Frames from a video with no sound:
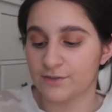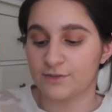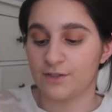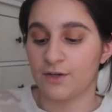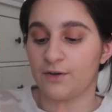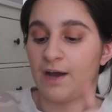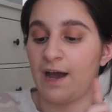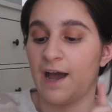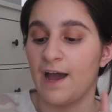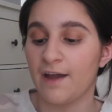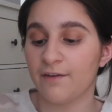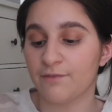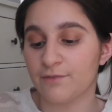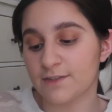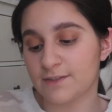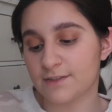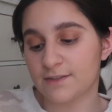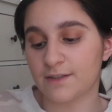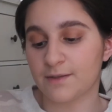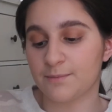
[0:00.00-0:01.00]
So I've
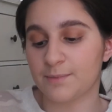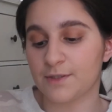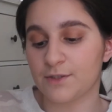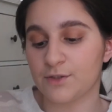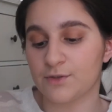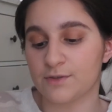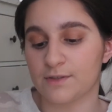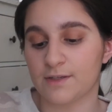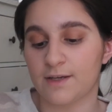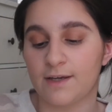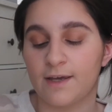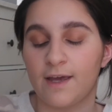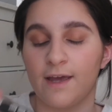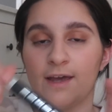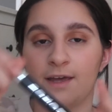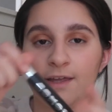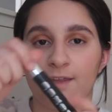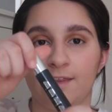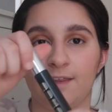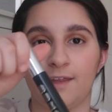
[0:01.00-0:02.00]
recently been using
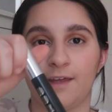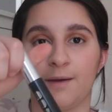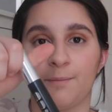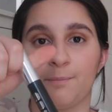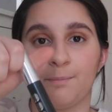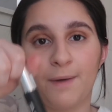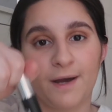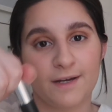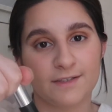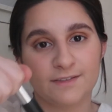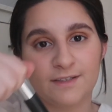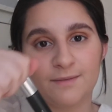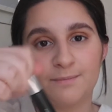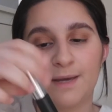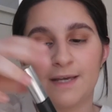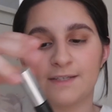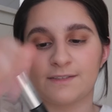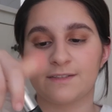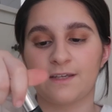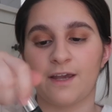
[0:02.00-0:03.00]
the Buxom
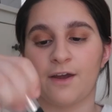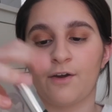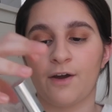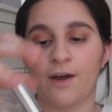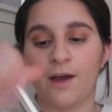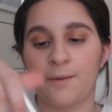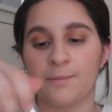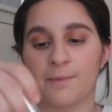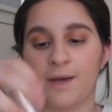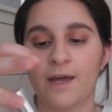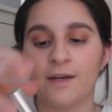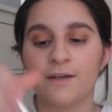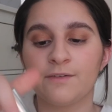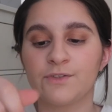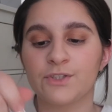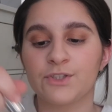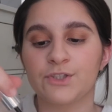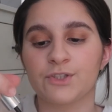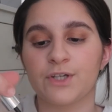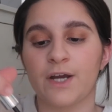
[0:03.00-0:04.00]
mascara. I'm kind of
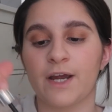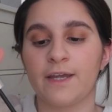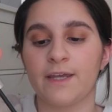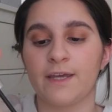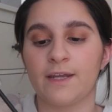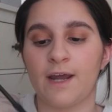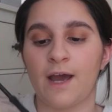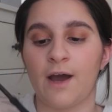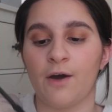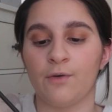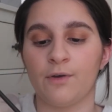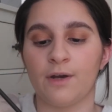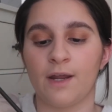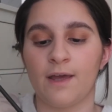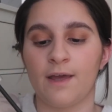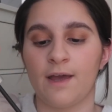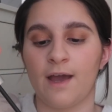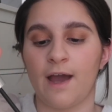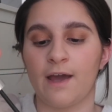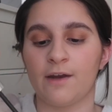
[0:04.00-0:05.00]
just trying it out.
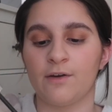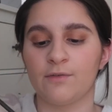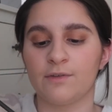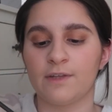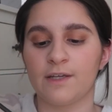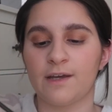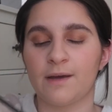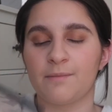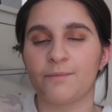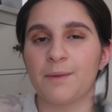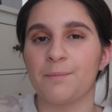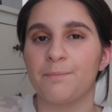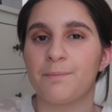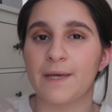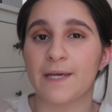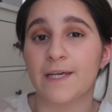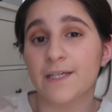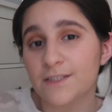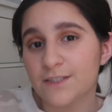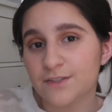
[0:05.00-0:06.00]
I don't think I'm the
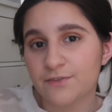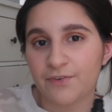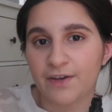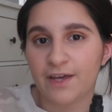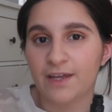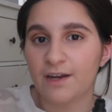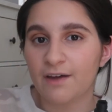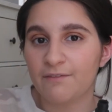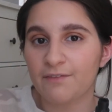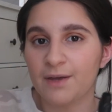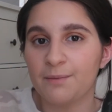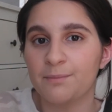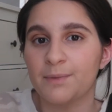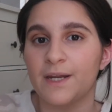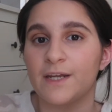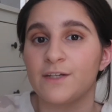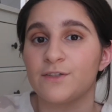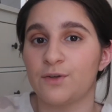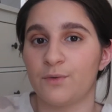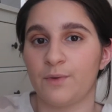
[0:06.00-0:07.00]
biggest fan of it, but
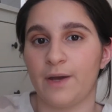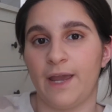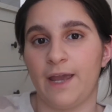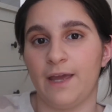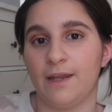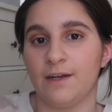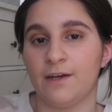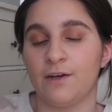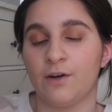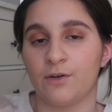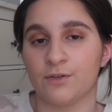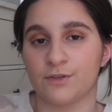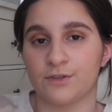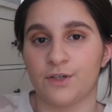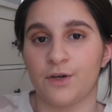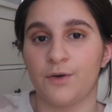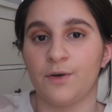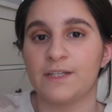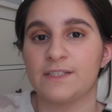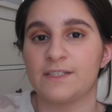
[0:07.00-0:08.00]
I don't hate it
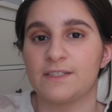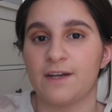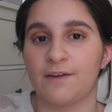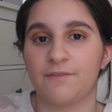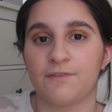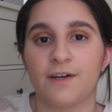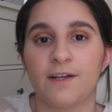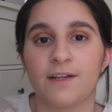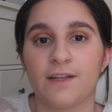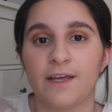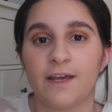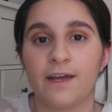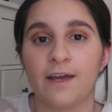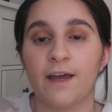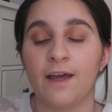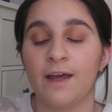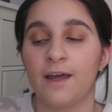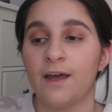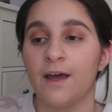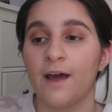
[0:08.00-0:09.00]
also. It's
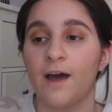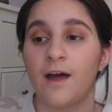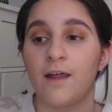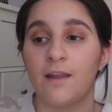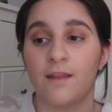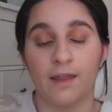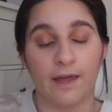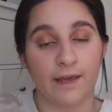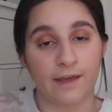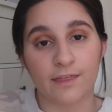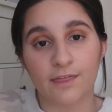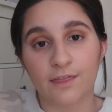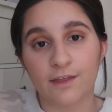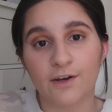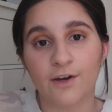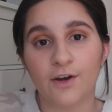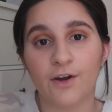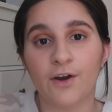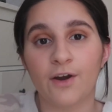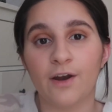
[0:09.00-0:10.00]
definitely a
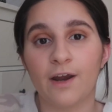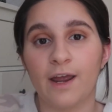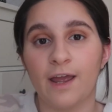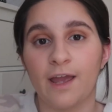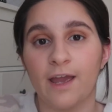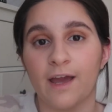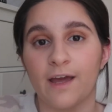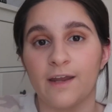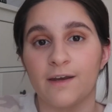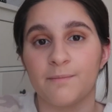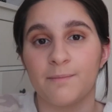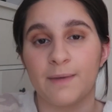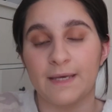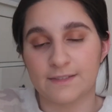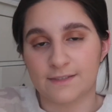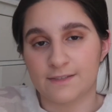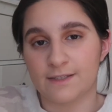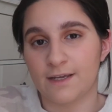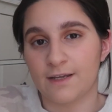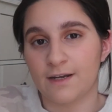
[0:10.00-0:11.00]
lengthener and
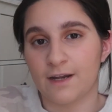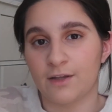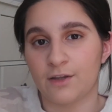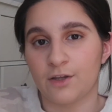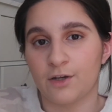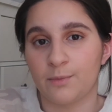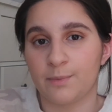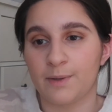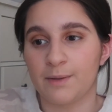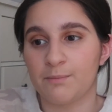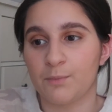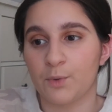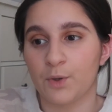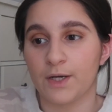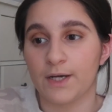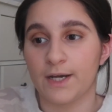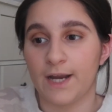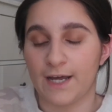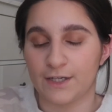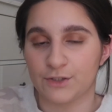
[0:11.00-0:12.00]
makes it a little bit more
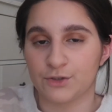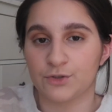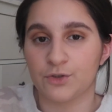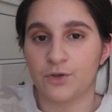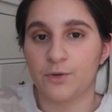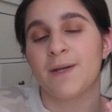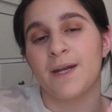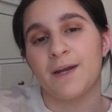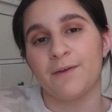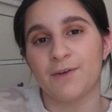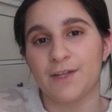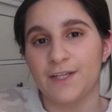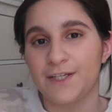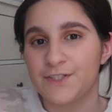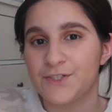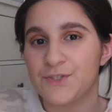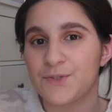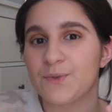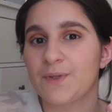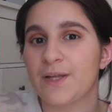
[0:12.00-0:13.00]
natural, but I
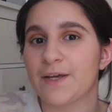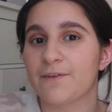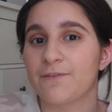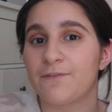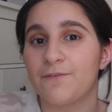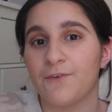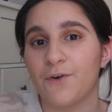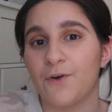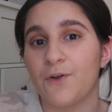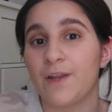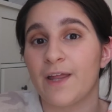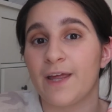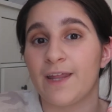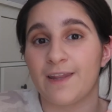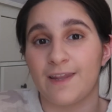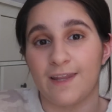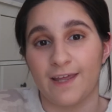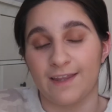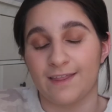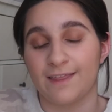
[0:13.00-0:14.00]
really do like full
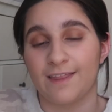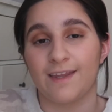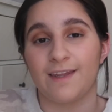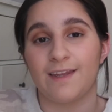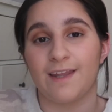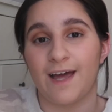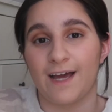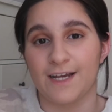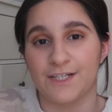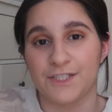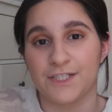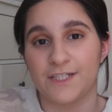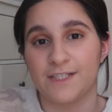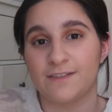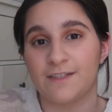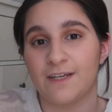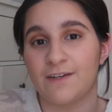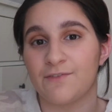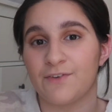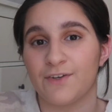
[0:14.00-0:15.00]
and lengthened
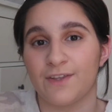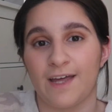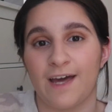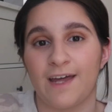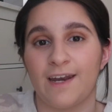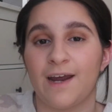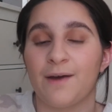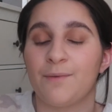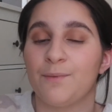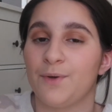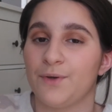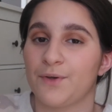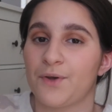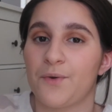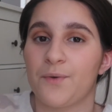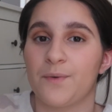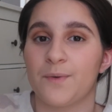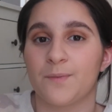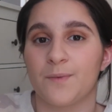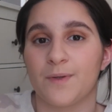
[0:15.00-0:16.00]
lashes, and for that I will
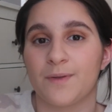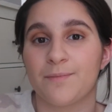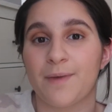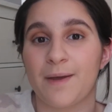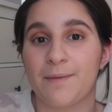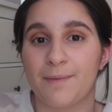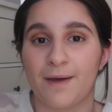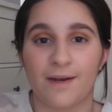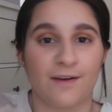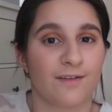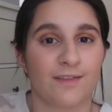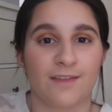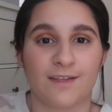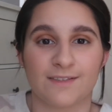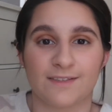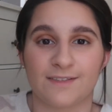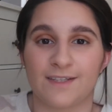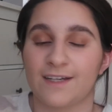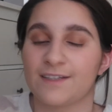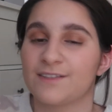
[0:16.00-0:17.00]
go in with my Better
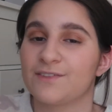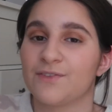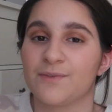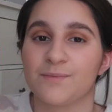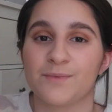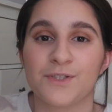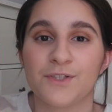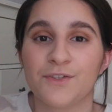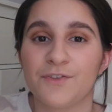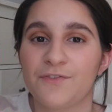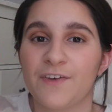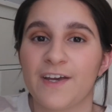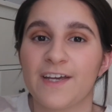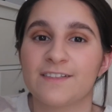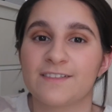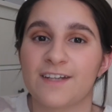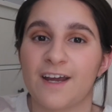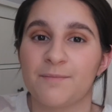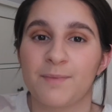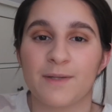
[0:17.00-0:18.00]
Than Sex from Too
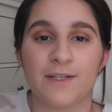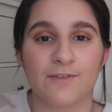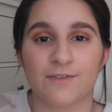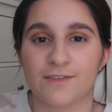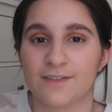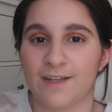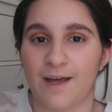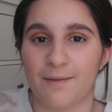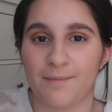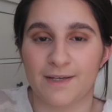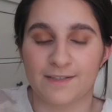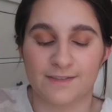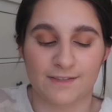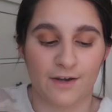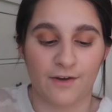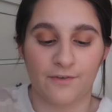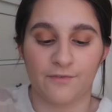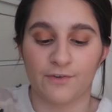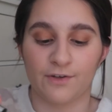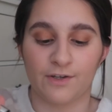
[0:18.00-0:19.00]
Faced. I've been using that
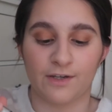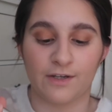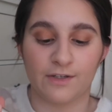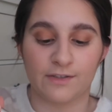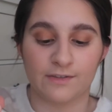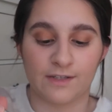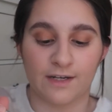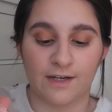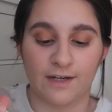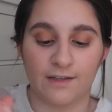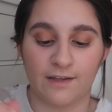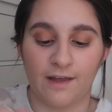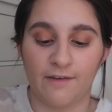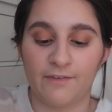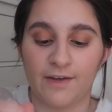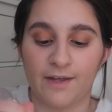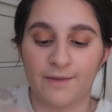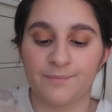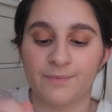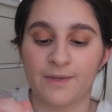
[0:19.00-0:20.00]
mascara for years and I love
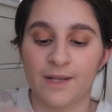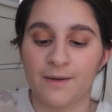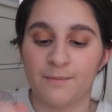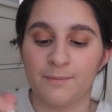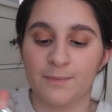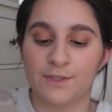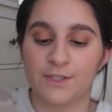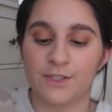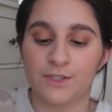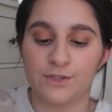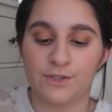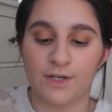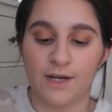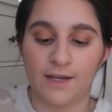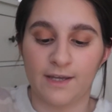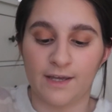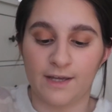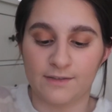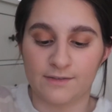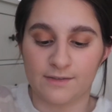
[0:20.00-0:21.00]
it, but just
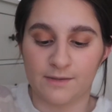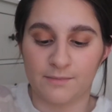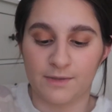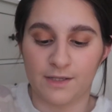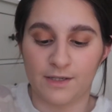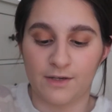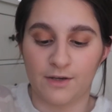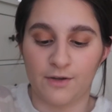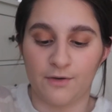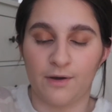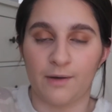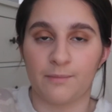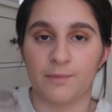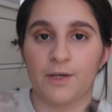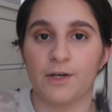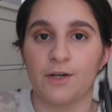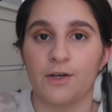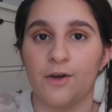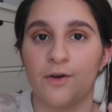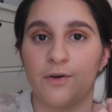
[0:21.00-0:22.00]
trying out something new, I'm
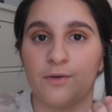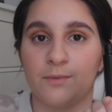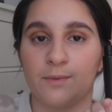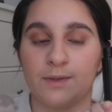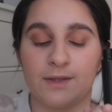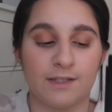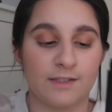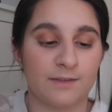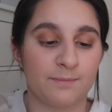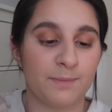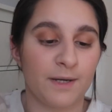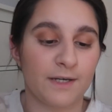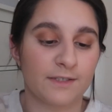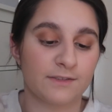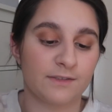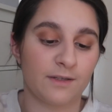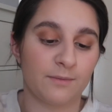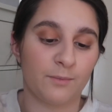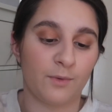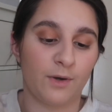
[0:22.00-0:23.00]
gonna go in with this
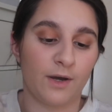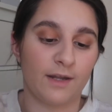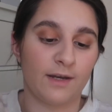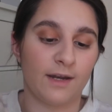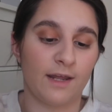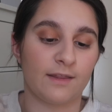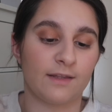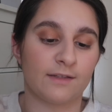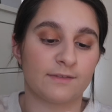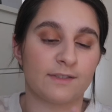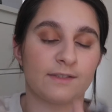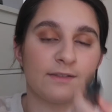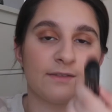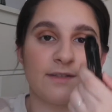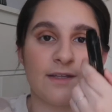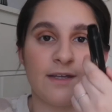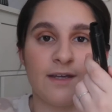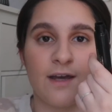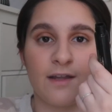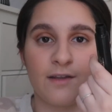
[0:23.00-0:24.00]
Buxom one, and this is
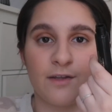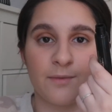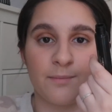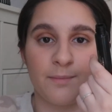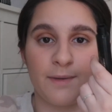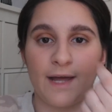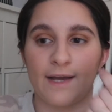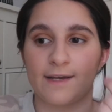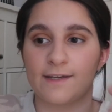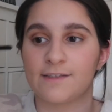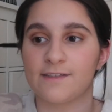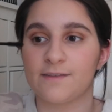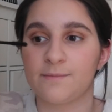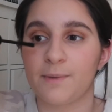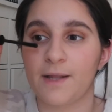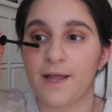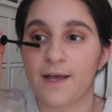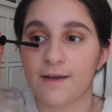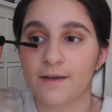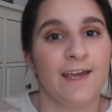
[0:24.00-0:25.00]
the color Blackest
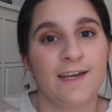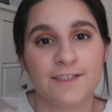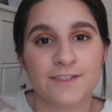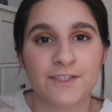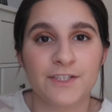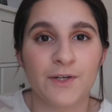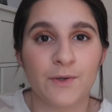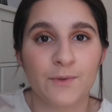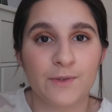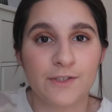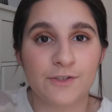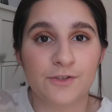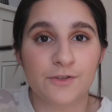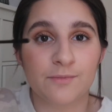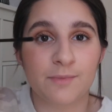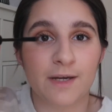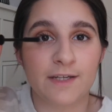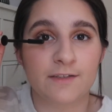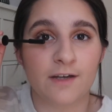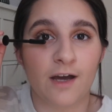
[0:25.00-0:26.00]
Black. I actually only do
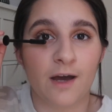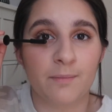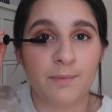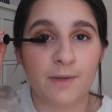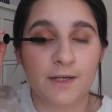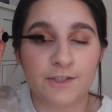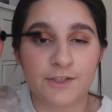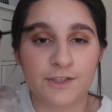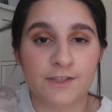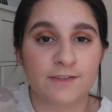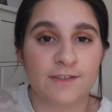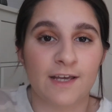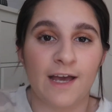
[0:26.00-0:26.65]
my top lashes.